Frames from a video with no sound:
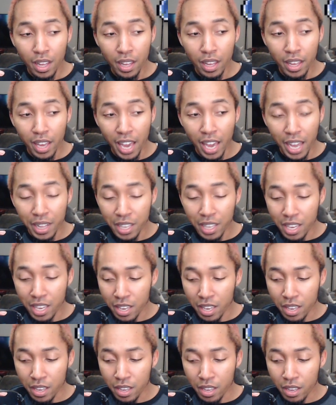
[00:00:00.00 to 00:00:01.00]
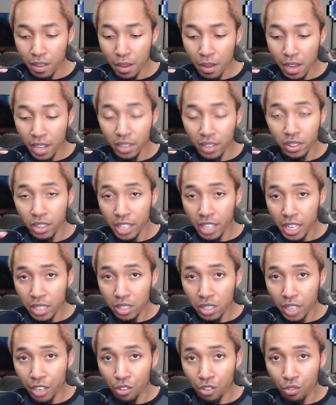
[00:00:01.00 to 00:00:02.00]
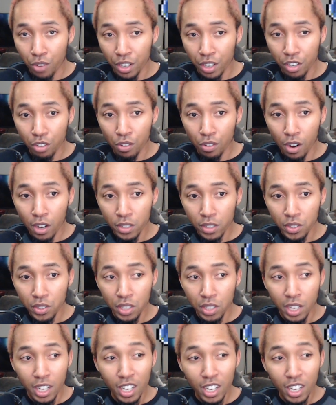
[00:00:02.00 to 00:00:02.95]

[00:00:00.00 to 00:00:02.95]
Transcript: any elites that you run across